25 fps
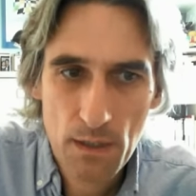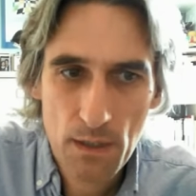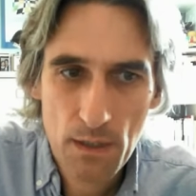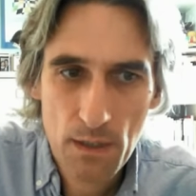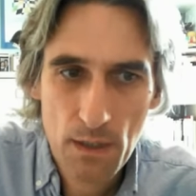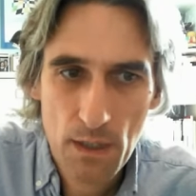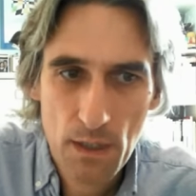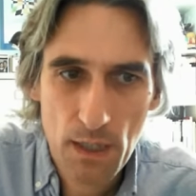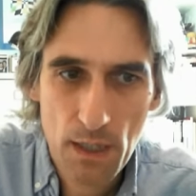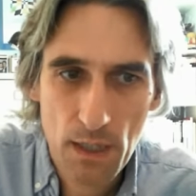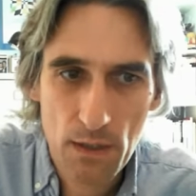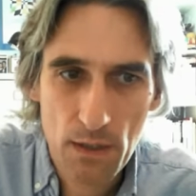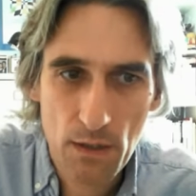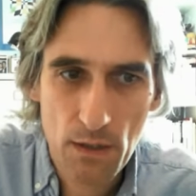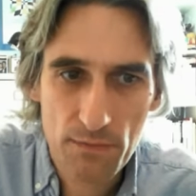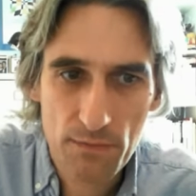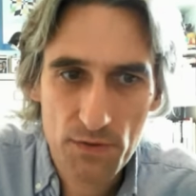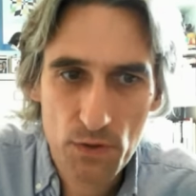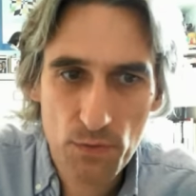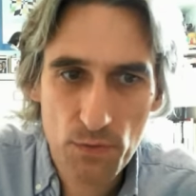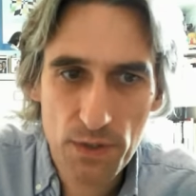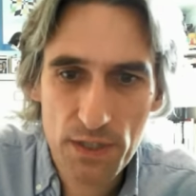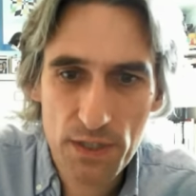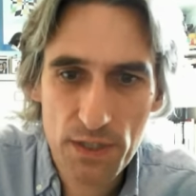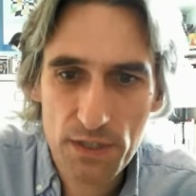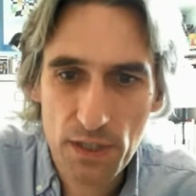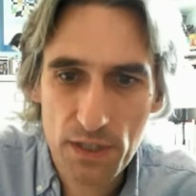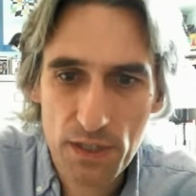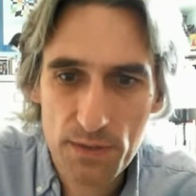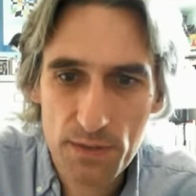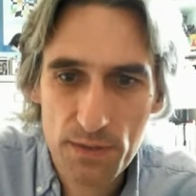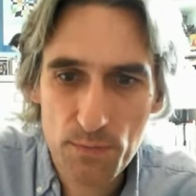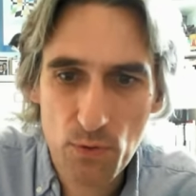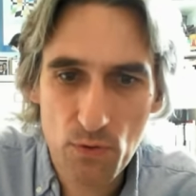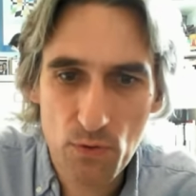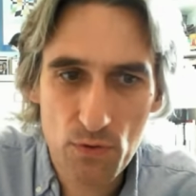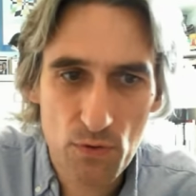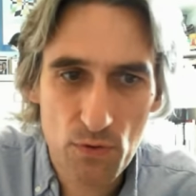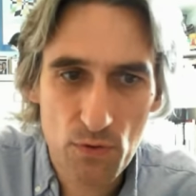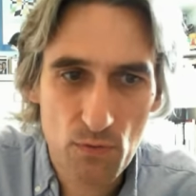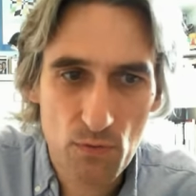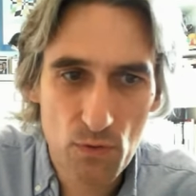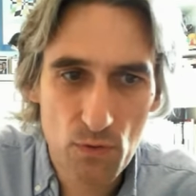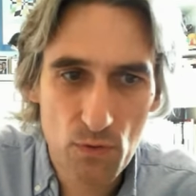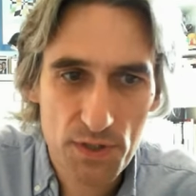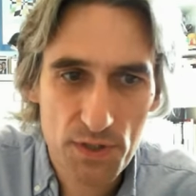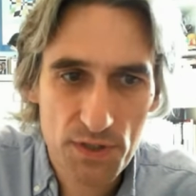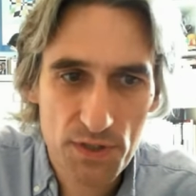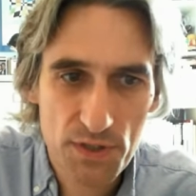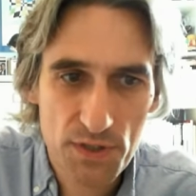And after queen takes pawn,
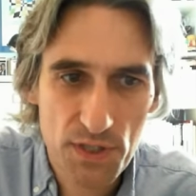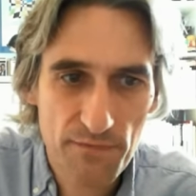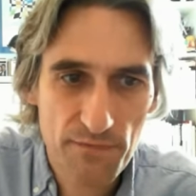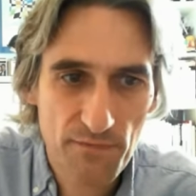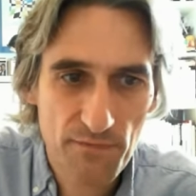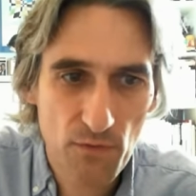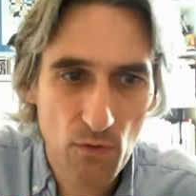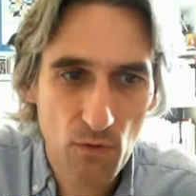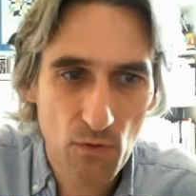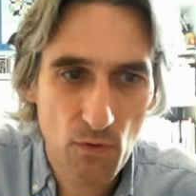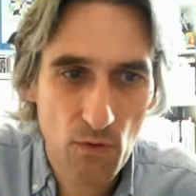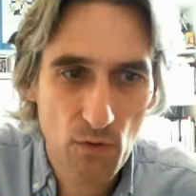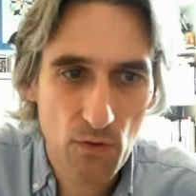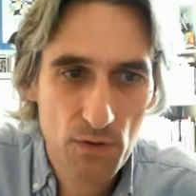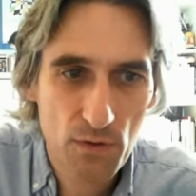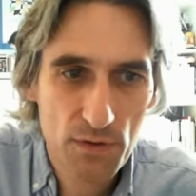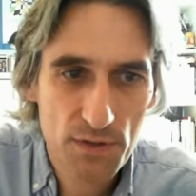rook c4